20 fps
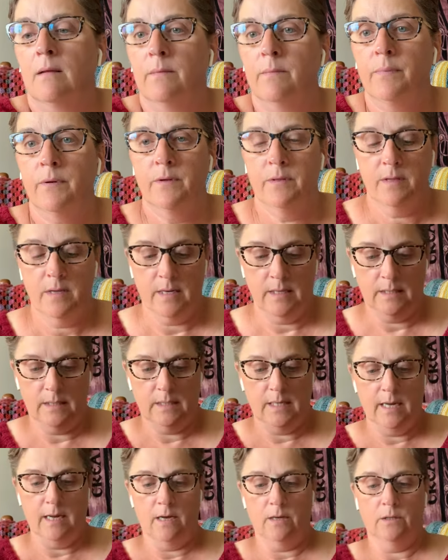put this
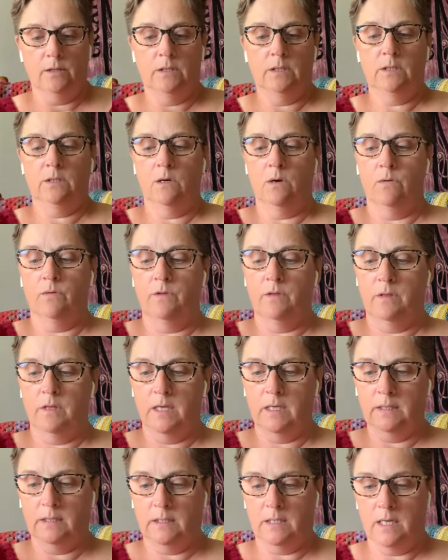down. So
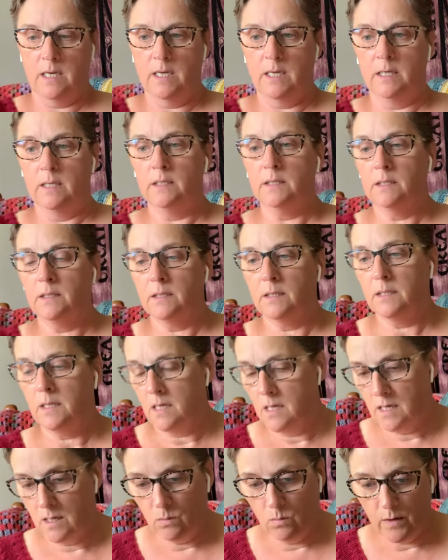this is
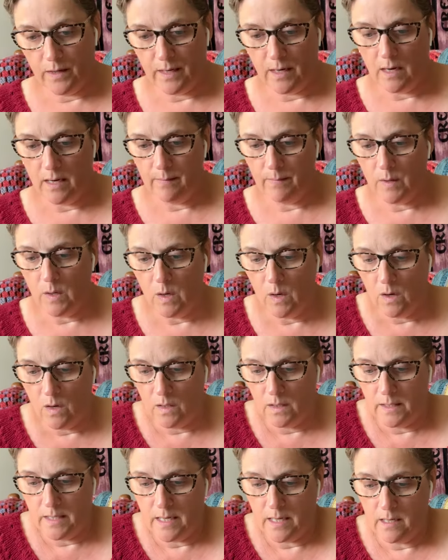what I'm
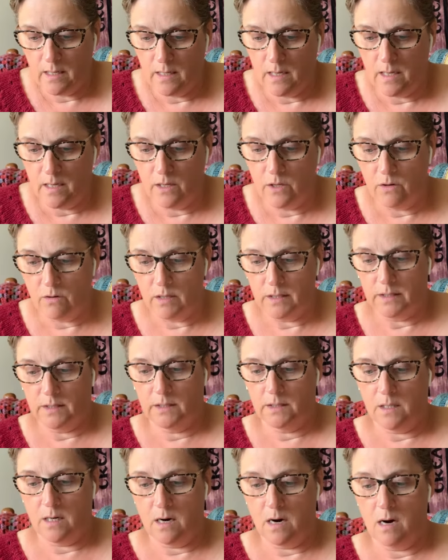calling uh,
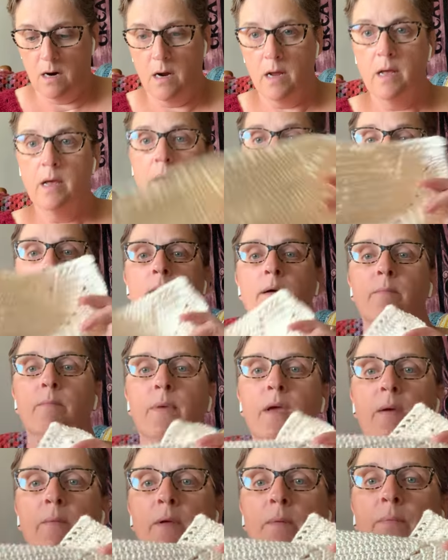star
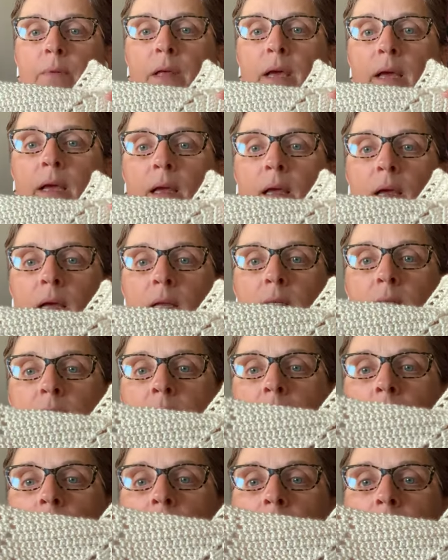baby blanket.
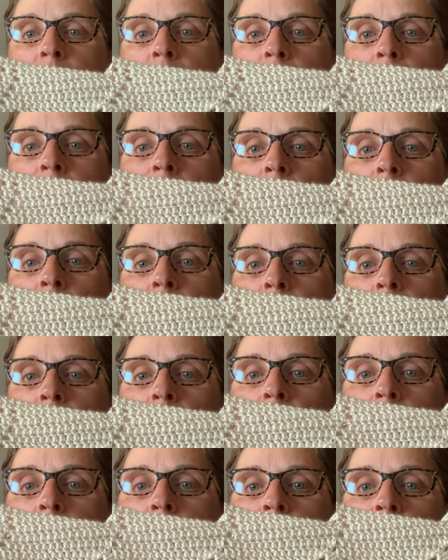So you can see
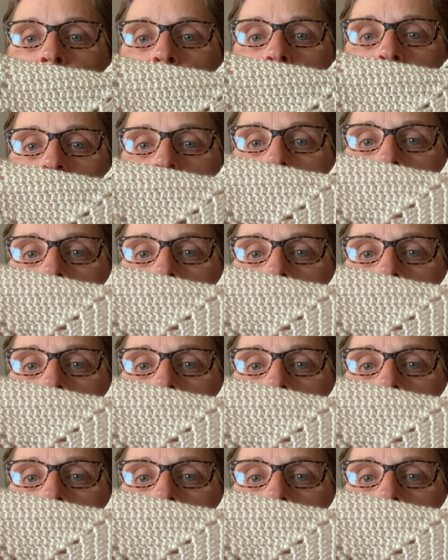it's just